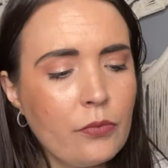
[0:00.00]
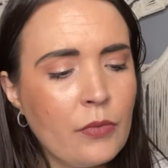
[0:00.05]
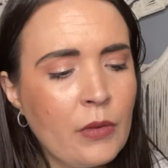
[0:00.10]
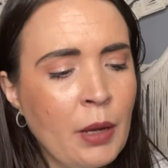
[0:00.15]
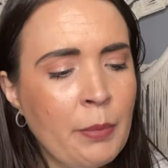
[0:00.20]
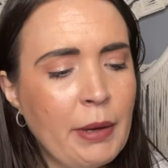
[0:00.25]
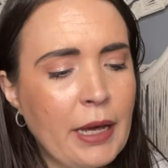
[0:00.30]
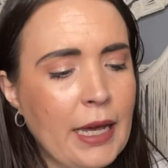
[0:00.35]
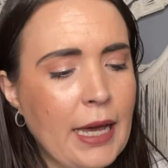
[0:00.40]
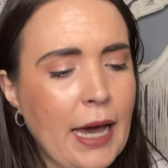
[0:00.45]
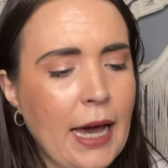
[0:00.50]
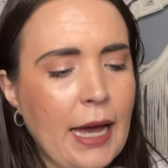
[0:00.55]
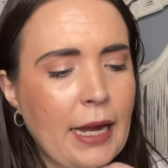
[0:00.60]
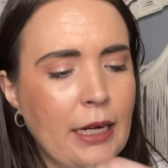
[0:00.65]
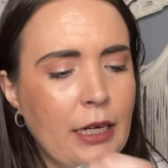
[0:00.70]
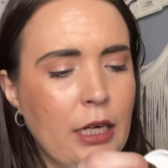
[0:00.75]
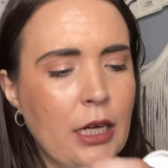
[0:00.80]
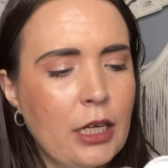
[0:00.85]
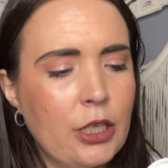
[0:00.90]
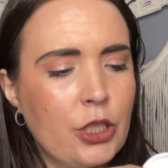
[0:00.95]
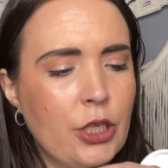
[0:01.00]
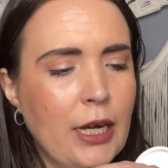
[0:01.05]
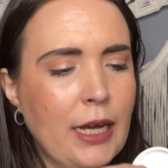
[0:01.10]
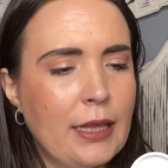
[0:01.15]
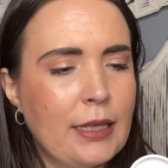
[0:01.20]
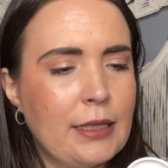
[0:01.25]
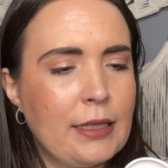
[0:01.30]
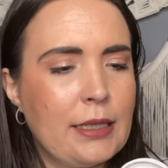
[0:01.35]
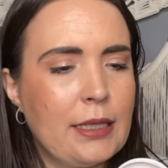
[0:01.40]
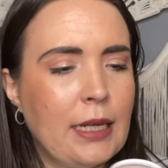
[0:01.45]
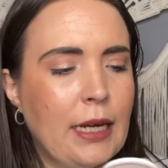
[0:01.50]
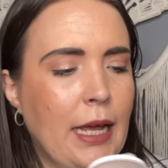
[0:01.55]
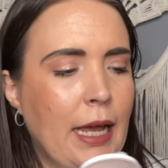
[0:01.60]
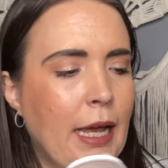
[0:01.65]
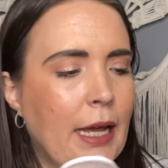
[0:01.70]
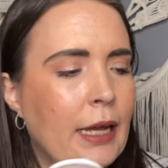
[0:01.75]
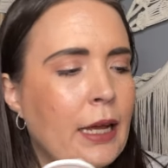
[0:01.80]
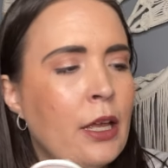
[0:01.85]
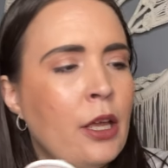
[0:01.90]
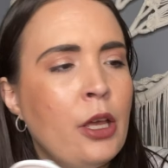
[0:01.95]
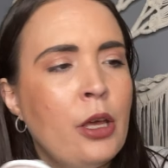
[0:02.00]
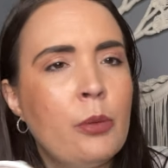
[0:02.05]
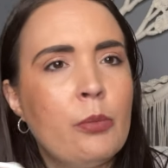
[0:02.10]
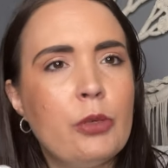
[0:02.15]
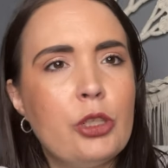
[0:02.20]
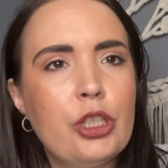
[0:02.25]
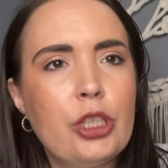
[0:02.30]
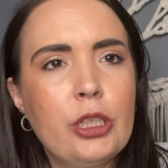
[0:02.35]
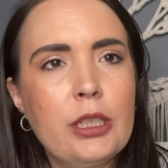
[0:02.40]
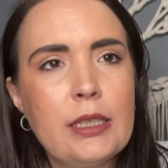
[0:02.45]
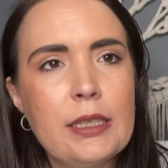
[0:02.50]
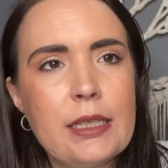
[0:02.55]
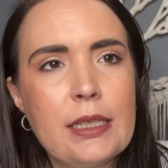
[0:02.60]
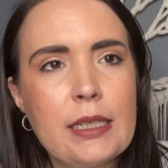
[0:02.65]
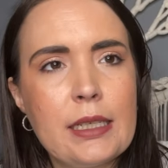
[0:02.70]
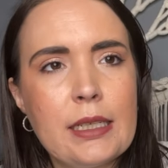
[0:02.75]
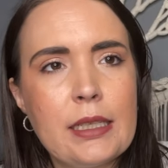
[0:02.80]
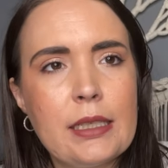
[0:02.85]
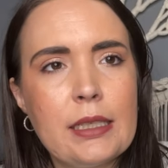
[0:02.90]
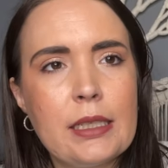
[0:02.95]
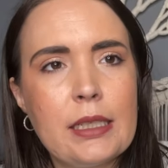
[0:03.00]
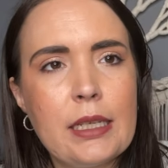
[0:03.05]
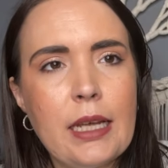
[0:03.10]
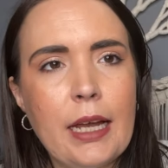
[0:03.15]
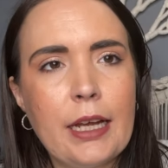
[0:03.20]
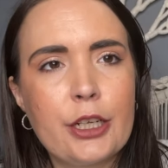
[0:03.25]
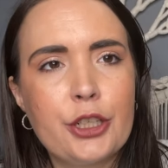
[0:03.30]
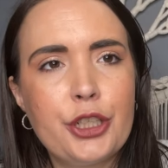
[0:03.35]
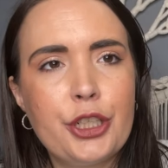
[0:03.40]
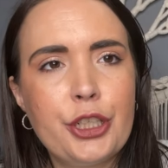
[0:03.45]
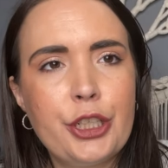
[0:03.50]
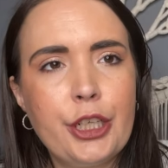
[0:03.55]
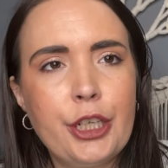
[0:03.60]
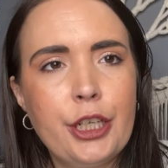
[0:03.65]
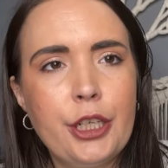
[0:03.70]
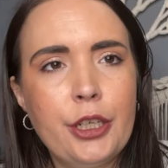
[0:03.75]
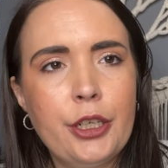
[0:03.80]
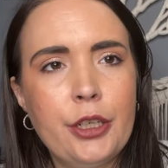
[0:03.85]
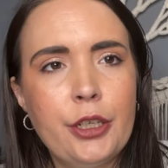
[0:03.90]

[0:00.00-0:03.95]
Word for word: But yeah, I did not try this today, but you can see this texture.